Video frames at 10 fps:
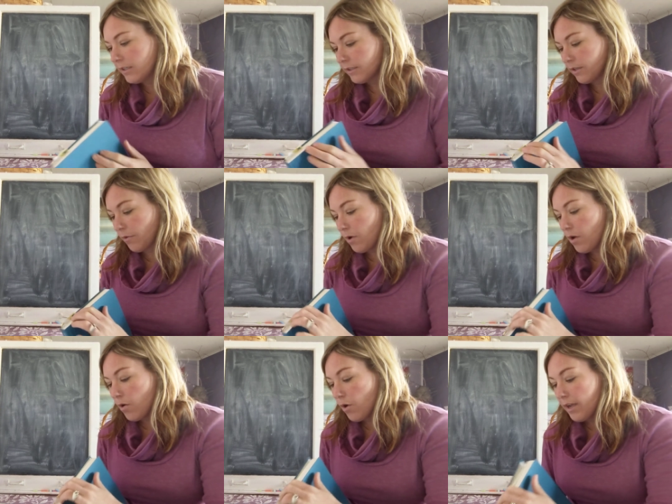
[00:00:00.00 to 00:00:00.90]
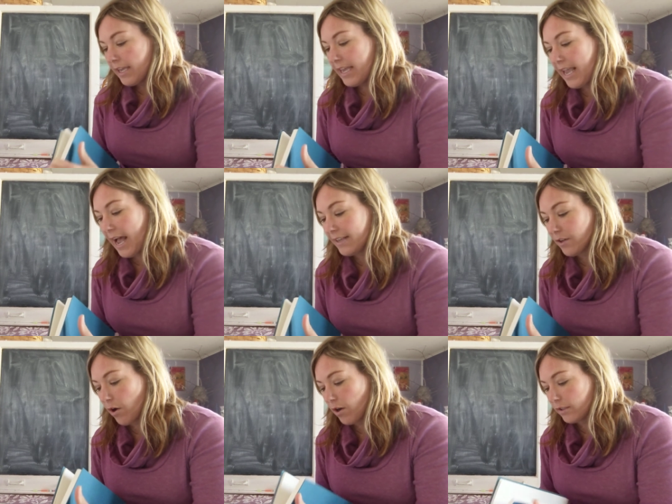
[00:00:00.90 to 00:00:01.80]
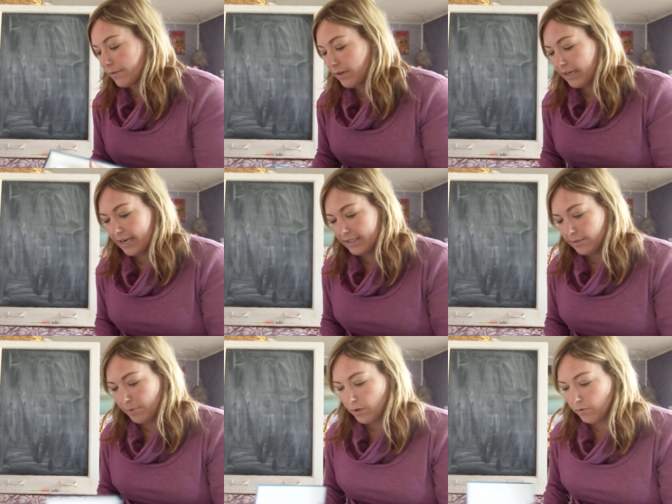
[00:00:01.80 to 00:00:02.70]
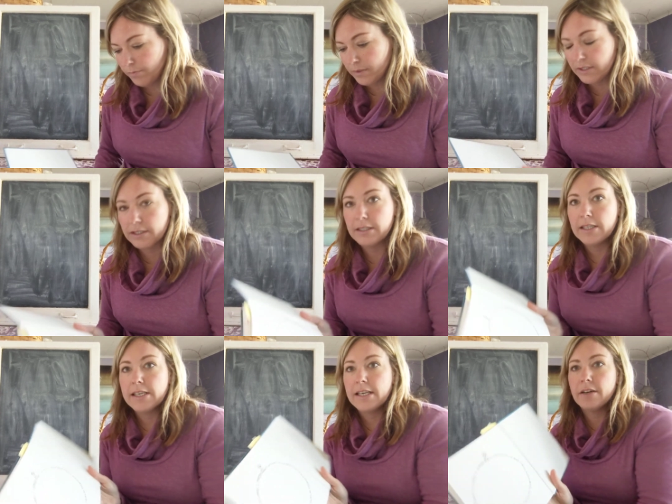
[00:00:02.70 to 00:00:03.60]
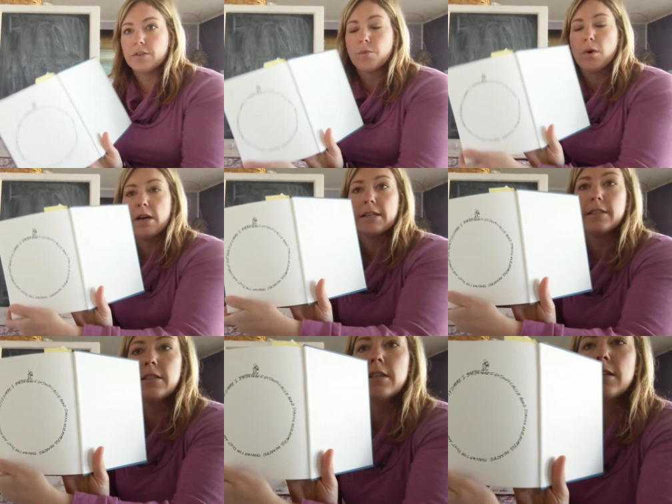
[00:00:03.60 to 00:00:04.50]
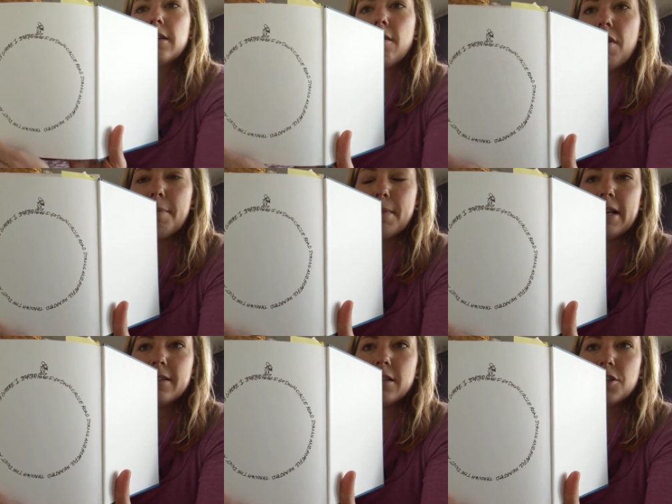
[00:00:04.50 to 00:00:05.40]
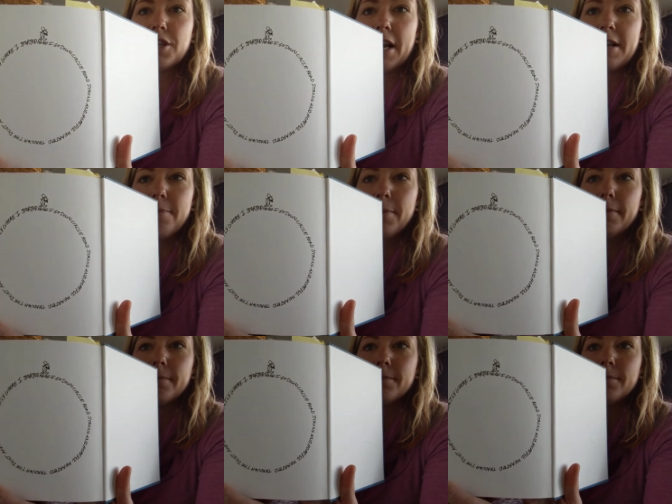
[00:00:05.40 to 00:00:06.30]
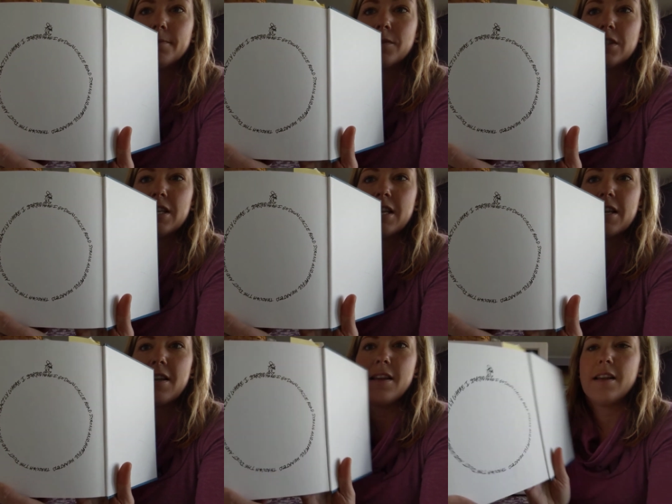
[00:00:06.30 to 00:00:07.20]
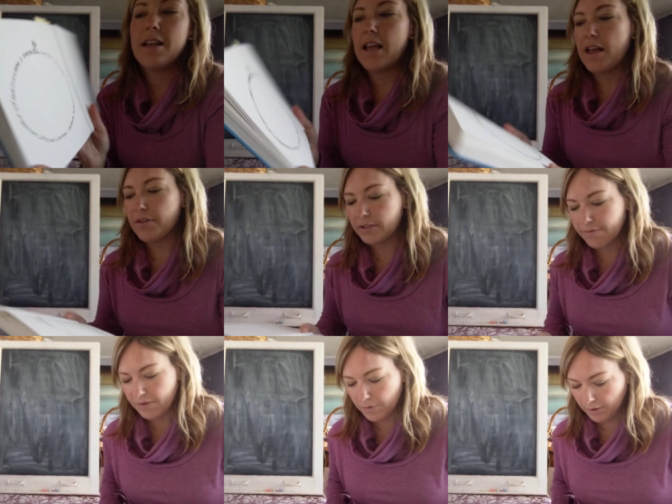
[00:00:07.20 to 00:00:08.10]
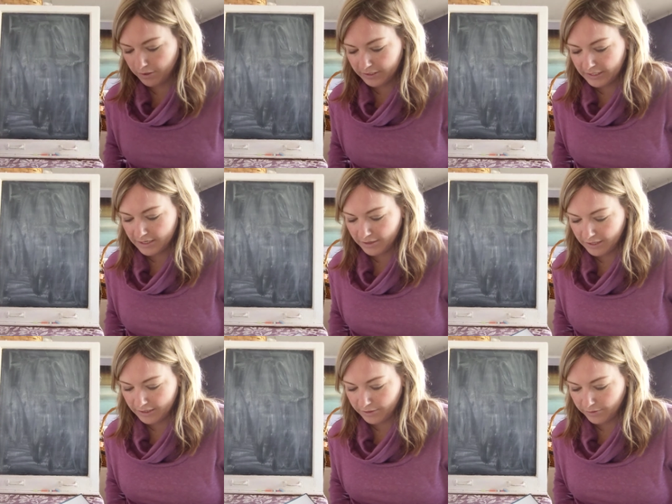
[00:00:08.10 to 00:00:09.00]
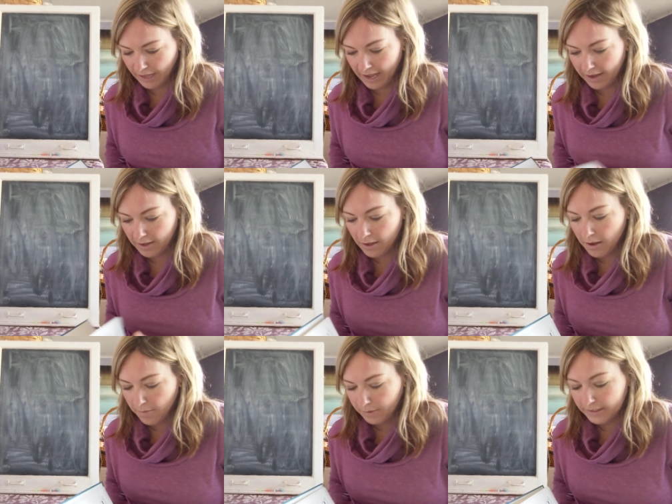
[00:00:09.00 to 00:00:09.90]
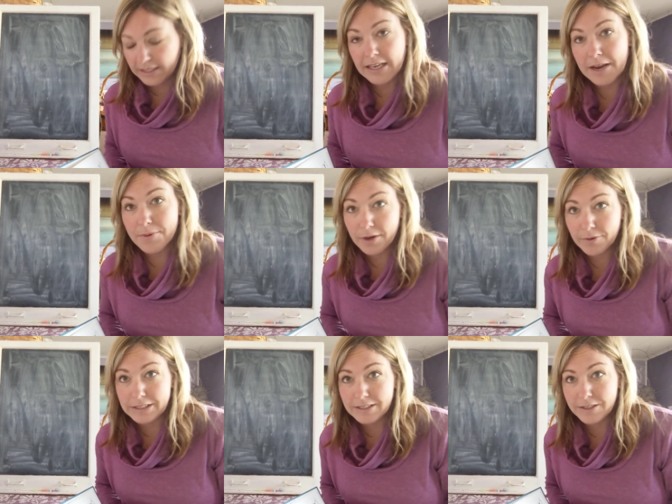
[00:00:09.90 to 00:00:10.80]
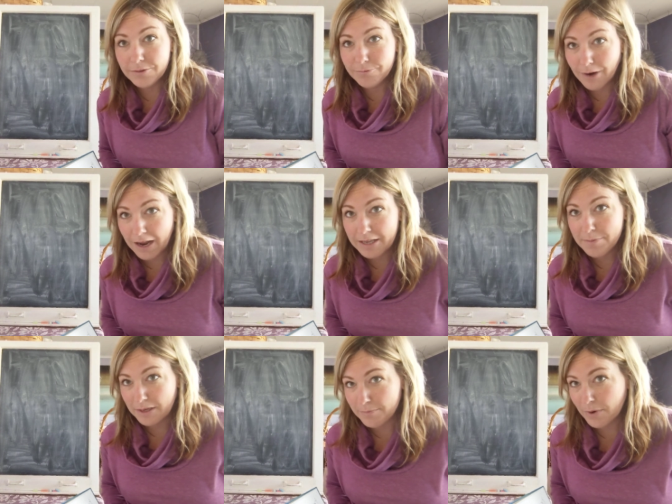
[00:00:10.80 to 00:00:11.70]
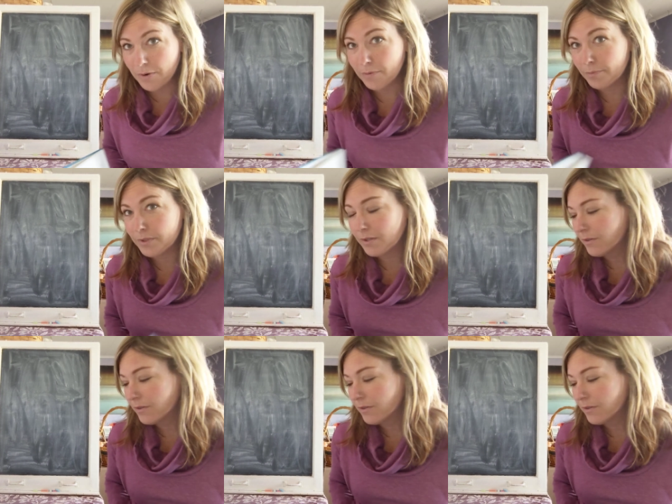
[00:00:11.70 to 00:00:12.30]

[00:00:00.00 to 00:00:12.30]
So he has all different kinds of poems. Here's one that makes a shape. See? And there's a few others in here that do that. But today we're going to do rhyming poems.